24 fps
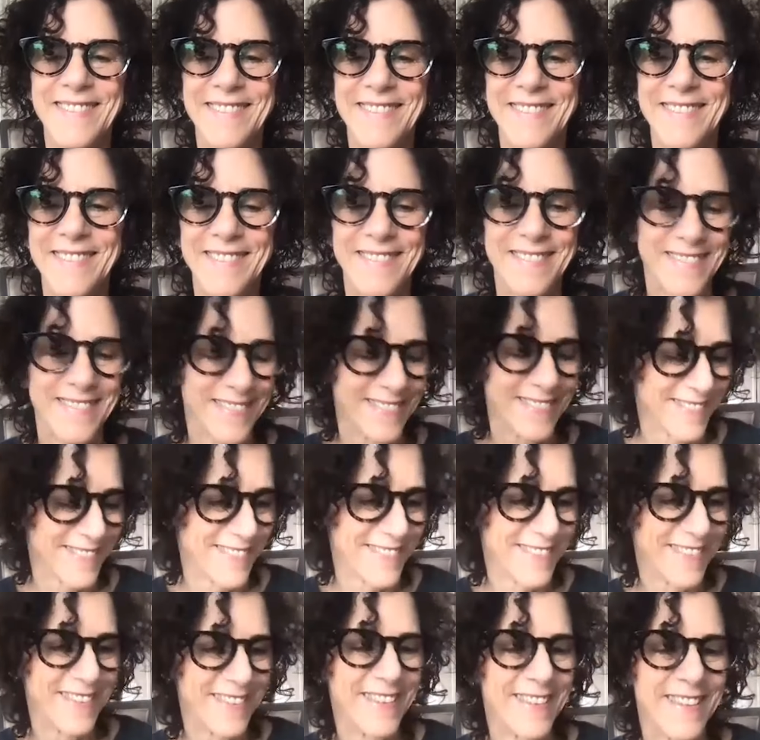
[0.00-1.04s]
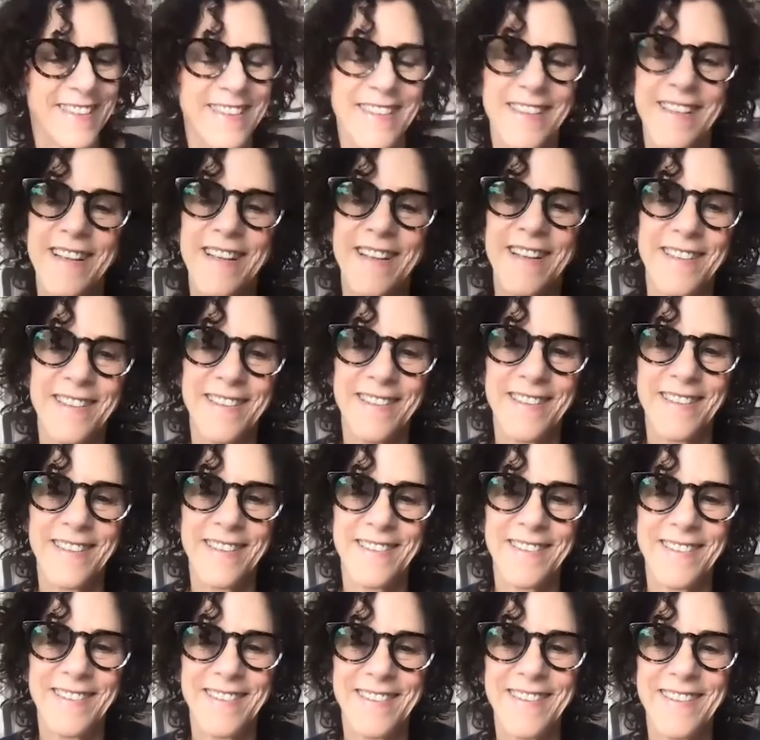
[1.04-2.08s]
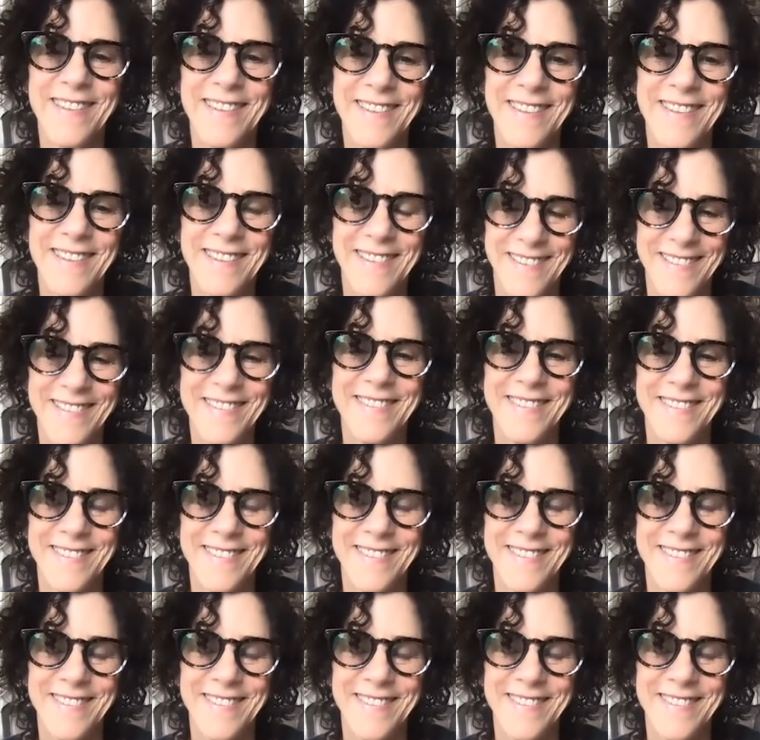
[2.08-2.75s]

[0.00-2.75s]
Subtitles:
[no speech]